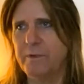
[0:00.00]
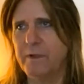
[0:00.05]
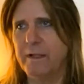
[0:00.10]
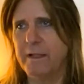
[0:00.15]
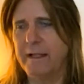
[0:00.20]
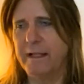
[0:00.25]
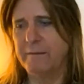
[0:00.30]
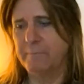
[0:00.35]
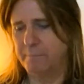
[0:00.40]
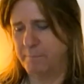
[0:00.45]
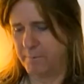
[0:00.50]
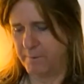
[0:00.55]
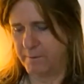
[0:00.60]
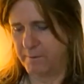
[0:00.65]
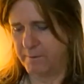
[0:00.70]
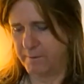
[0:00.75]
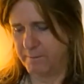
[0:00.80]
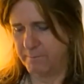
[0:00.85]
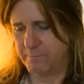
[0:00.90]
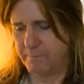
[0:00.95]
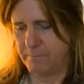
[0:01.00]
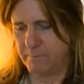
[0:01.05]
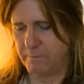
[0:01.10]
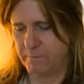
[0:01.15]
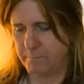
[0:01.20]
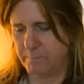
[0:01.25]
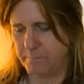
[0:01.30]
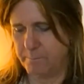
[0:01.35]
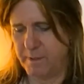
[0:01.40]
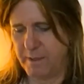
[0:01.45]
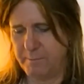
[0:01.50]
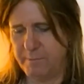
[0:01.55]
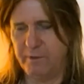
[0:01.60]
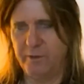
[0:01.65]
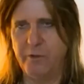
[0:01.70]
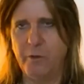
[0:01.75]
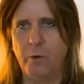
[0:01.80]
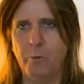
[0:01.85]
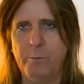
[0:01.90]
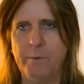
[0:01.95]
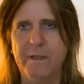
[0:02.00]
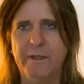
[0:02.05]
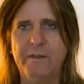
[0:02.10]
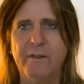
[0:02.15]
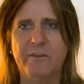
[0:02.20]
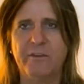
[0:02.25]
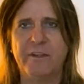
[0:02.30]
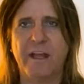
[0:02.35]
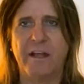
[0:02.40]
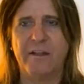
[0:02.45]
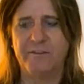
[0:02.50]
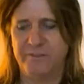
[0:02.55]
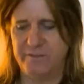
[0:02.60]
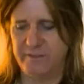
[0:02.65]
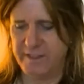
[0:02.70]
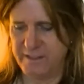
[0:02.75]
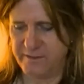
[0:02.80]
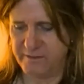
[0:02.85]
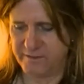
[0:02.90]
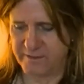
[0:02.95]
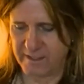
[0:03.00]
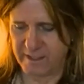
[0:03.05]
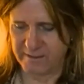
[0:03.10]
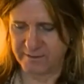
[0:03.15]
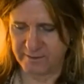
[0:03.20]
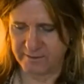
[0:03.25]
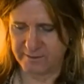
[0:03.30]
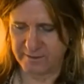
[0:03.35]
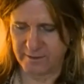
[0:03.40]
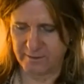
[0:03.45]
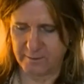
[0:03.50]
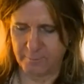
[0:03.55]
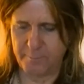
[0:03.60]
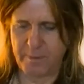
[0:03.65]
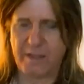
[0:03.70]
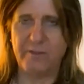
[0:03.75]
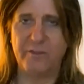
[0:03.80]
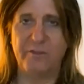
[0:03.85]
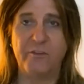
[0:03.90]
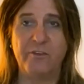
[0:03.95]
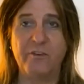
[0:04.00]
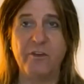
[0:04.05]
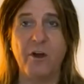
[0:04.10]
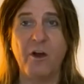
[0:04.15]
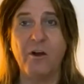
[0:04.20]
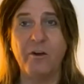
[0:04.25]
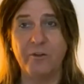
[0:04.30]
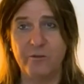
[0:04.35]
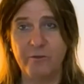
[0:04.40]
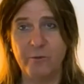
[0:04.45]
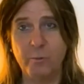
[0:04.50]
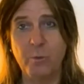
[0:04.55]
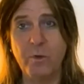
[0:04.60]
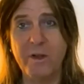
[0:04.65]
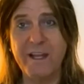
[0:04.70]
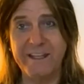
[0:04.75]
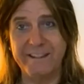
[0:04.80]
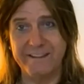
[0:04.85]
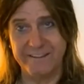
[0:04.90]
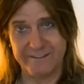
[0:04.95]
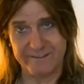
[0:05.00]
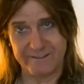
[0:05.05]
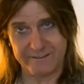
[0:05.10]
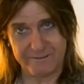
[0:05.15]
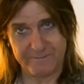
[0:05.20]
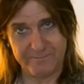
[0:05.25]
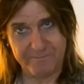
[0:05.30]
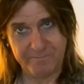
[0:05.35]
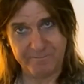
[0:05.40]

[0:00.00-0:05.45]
like people normally discuss these days. They say the best songs wins.